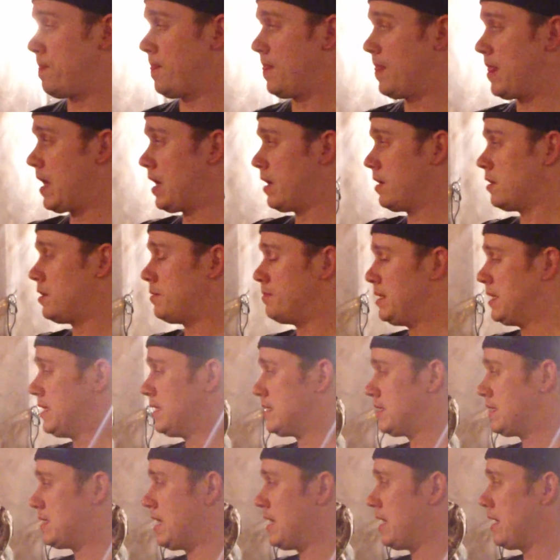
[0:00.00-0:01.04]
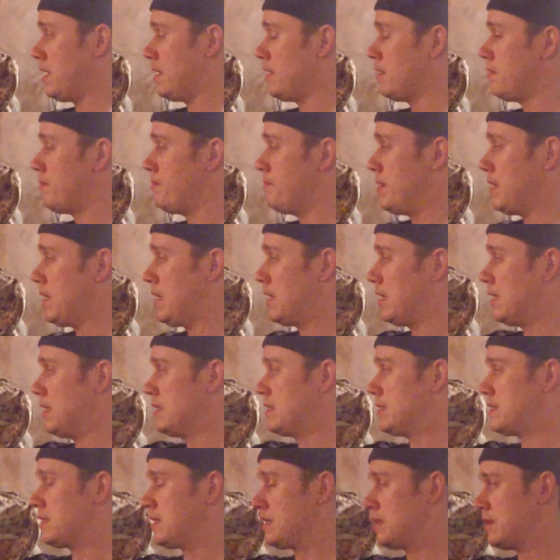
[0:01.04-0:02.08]
That all being said,
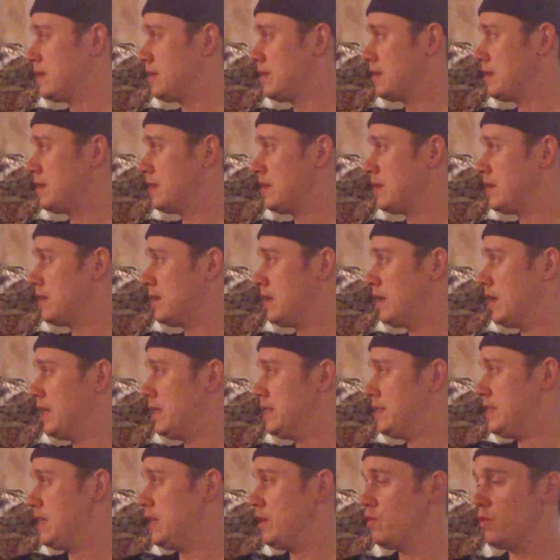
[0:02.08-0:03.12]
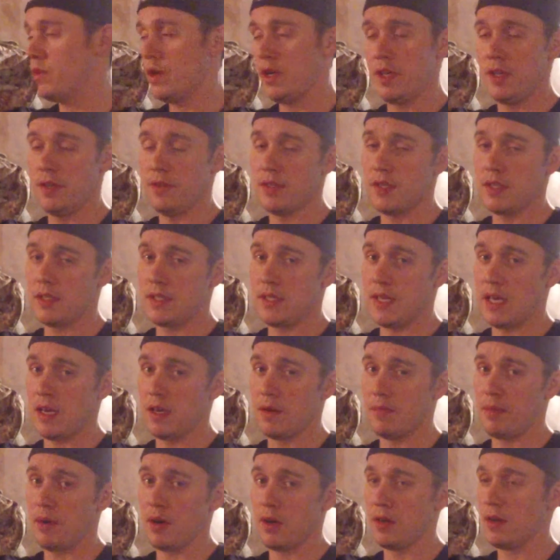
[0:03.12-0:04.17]
because I didn't want to use a
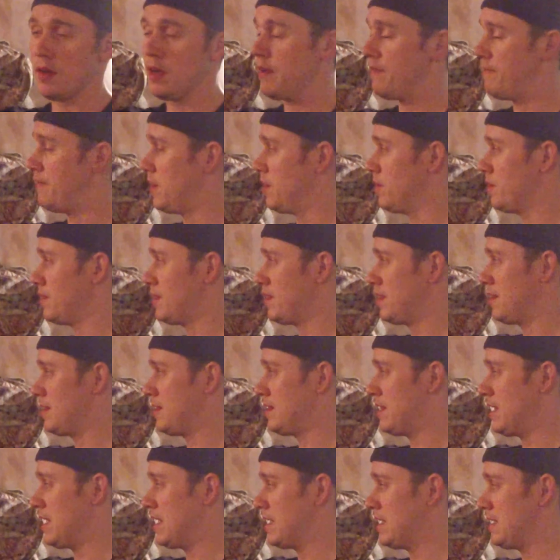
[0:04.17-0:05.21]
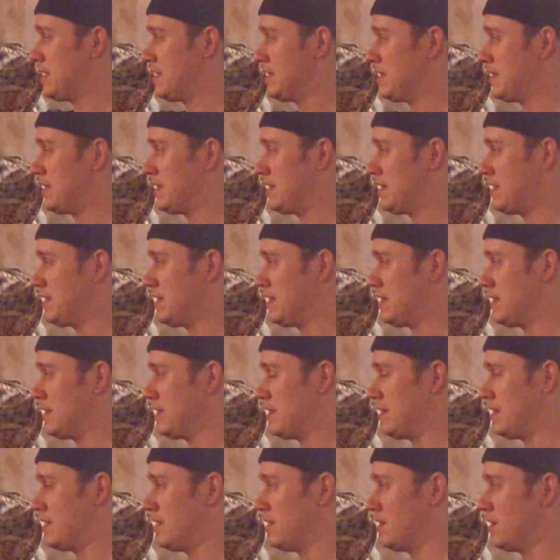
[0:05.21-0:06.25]
center part, I felt that
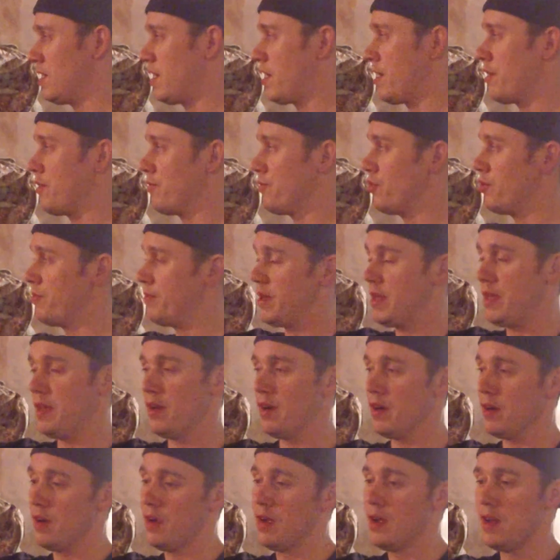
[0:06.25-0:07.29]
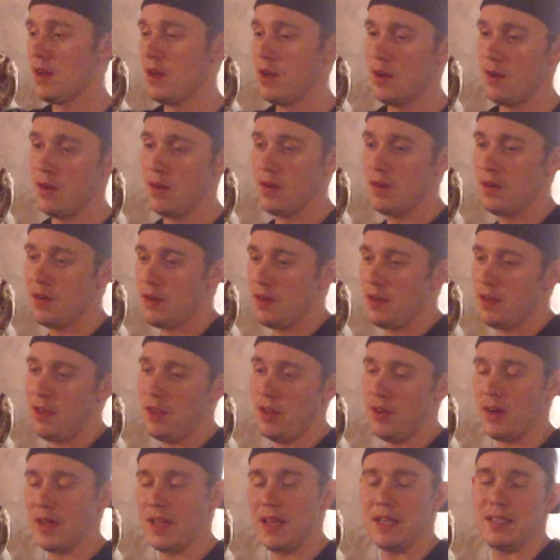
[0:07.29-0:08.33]
a lot of the room here,
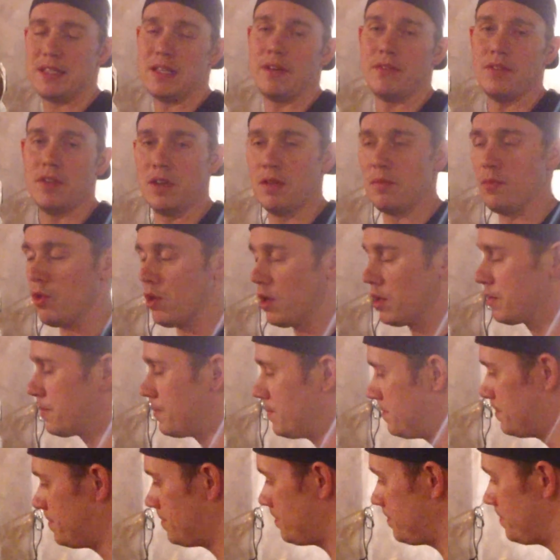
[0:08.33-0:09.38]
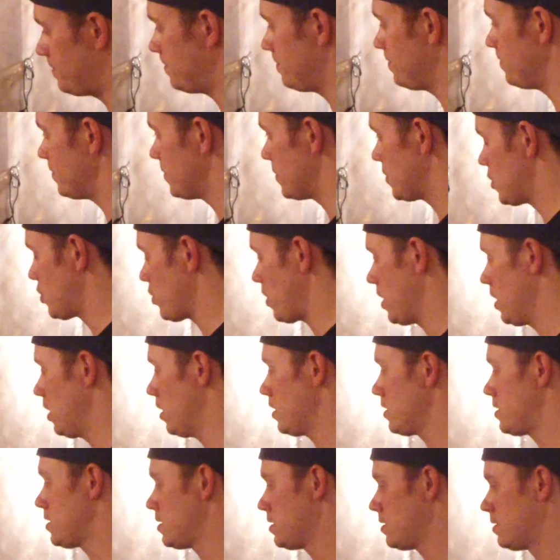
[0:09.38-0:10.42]
I'd like to have a little more. So I
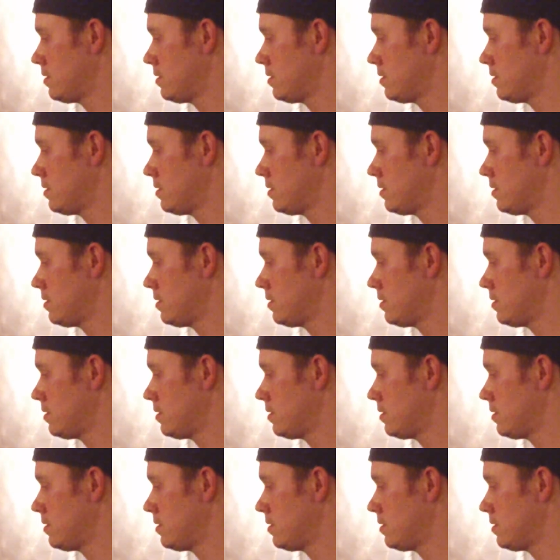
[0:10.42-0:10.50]
looked